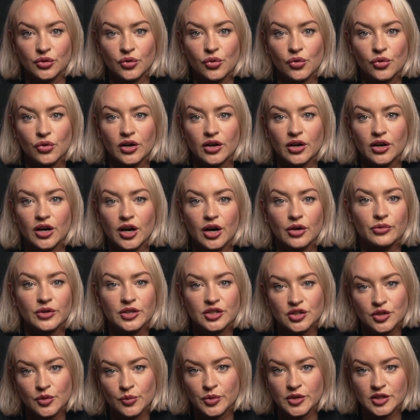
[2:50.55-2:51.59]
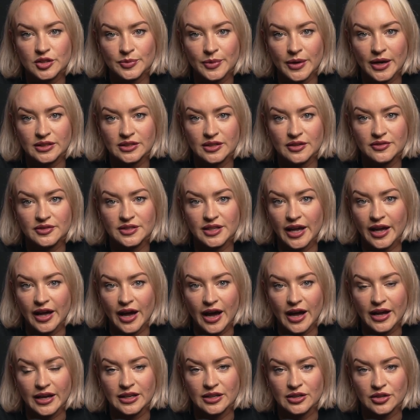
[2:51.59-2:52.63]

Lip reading: or original perspectives AI can